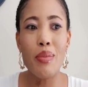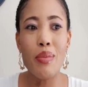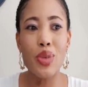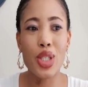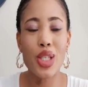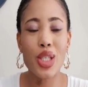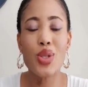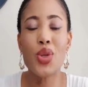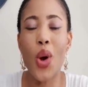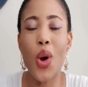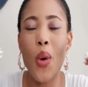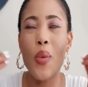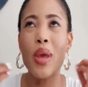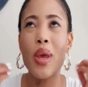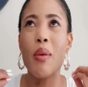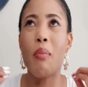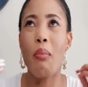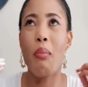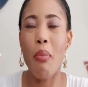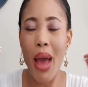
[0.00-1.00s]
I'm just
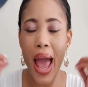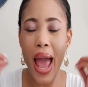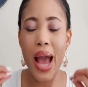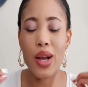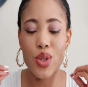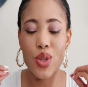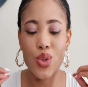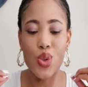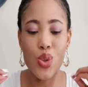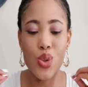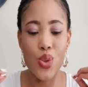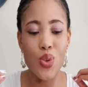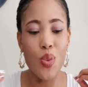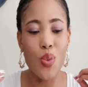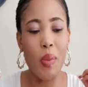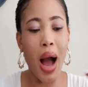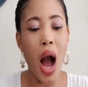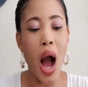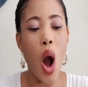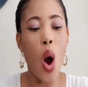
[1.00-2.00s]
going back to
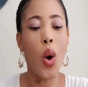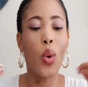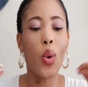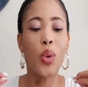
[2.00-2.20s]
my